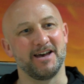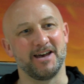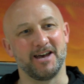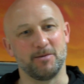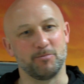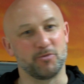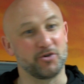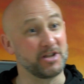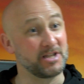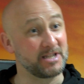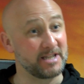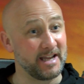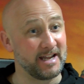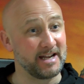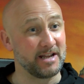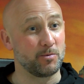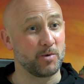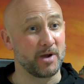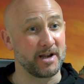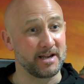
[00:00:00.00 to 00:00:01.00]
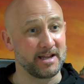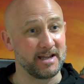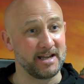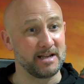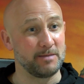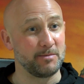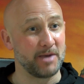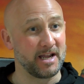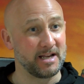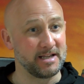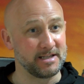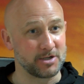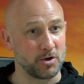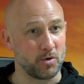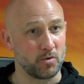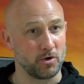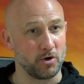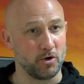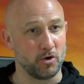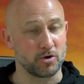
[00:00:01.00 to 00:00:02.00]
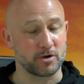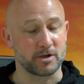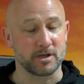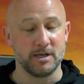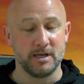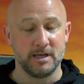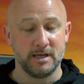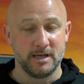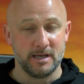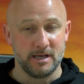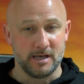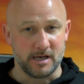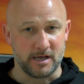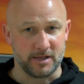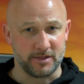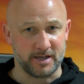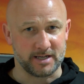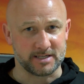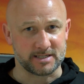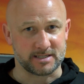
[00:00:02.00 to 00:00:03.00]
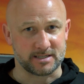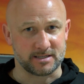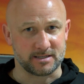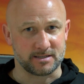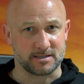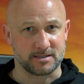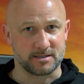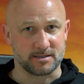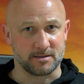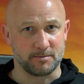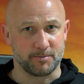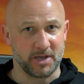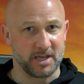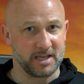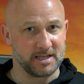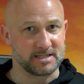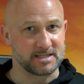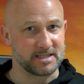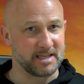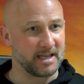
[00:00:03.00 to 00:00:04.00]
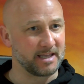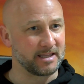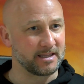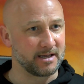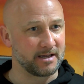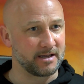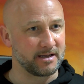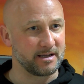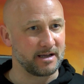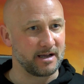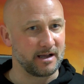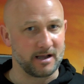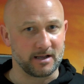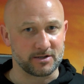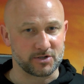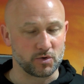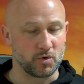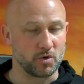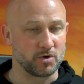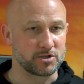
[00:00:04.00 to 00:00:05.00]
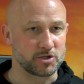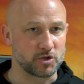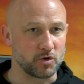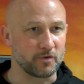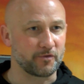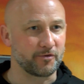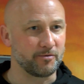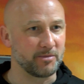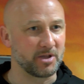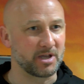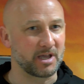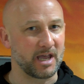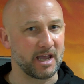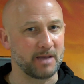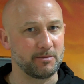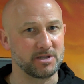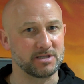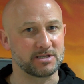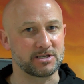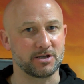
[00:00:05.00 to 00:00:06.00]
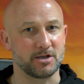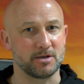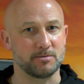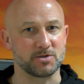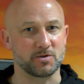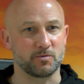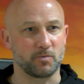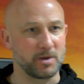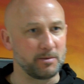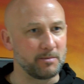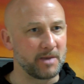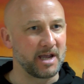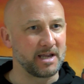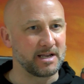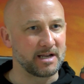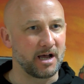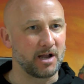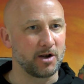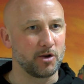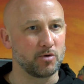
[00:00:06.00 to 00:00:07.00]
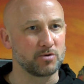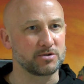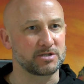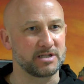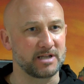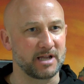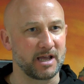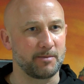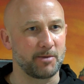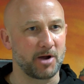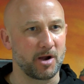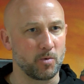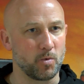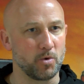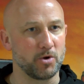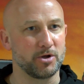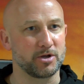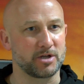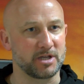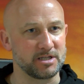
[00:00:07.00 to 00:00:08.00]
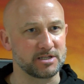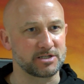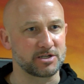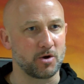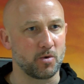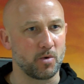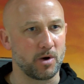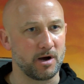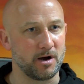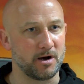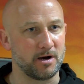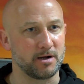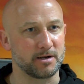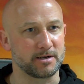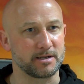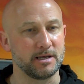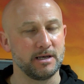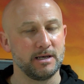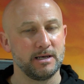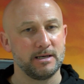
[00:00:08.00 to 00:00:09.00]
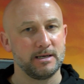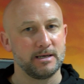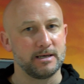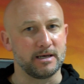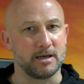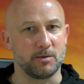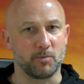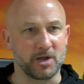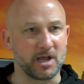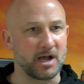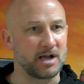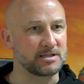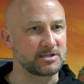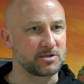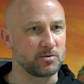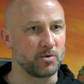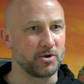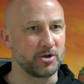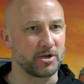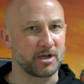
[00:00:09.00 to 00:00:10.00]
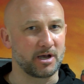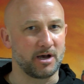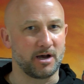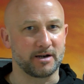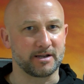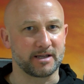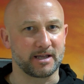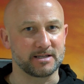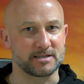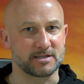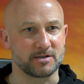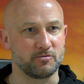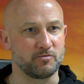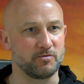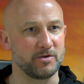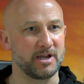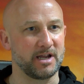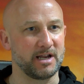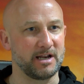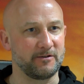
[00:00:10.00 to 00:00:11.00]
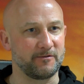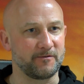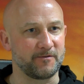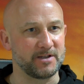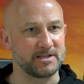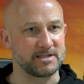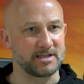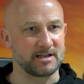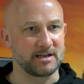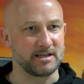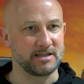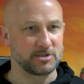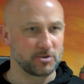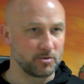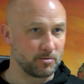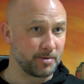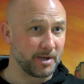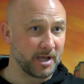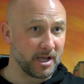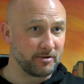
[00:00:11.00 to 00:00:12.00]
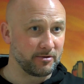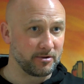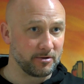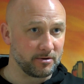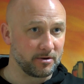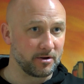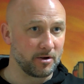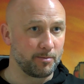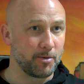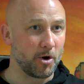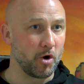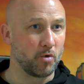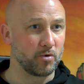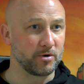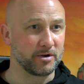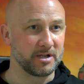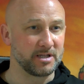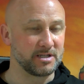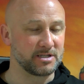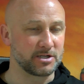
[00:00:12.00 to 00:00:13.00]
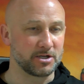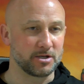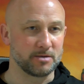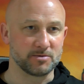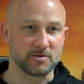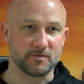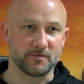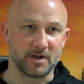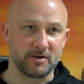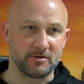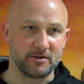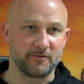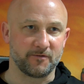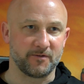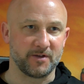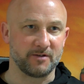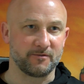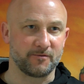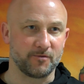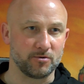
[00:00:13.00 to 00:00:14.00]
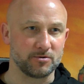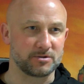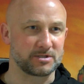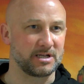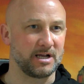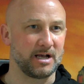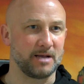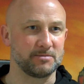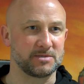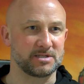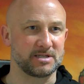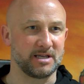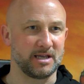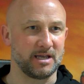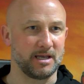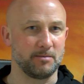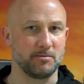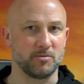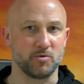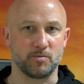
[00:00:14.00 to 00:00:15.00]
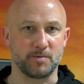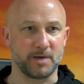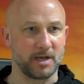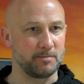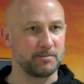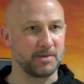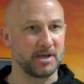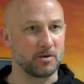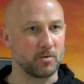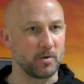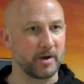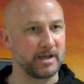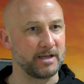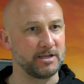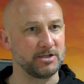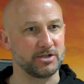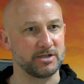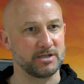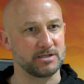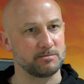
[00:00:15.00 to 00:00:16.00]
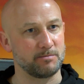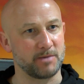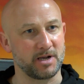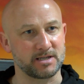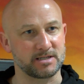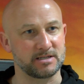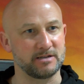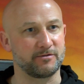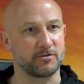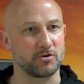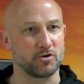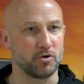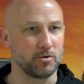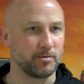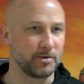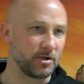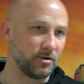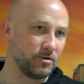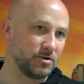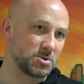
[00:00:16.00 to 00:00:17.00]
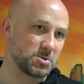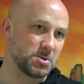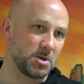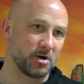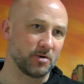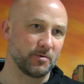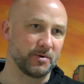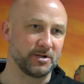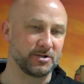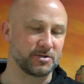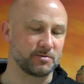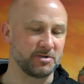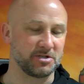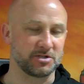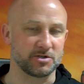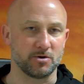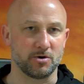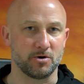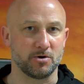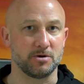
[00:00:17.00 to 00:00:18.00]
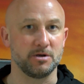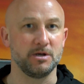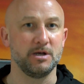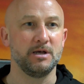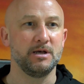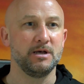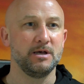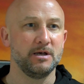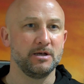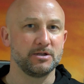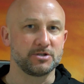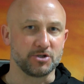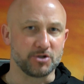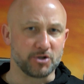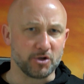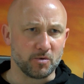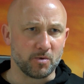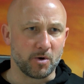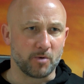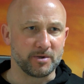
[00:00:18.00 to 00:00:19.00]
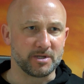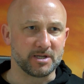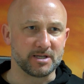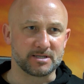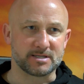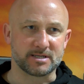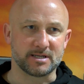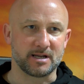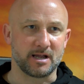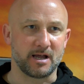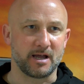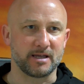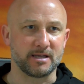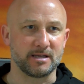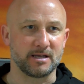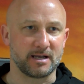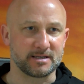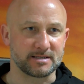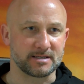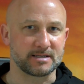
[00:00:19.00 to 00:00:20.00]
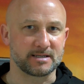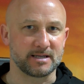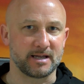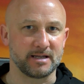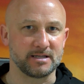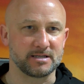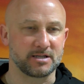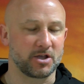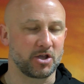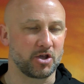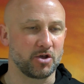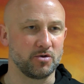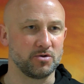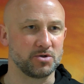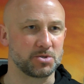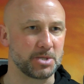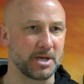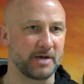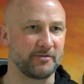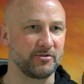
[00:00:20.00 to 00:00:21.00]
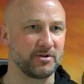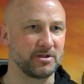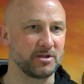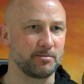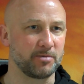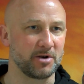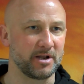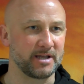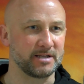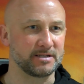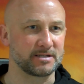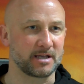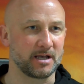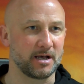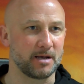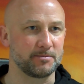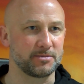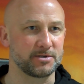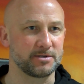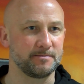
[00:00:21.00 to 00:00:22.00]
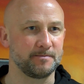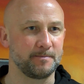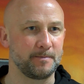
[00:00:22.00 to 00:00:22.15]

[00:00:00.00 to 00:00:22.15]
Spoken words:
But it did, it went in, he made his own look. And that's the biggest thing that I sort of took from the game, in terms of we made our look today by working so hard, and we had to work hard against a really physically superior opponent, in terms of very fit full-time team who pay big wages, massive club, huge following as we saw. To do what we did tonight, as I said, it's a huge feather in the players' caps.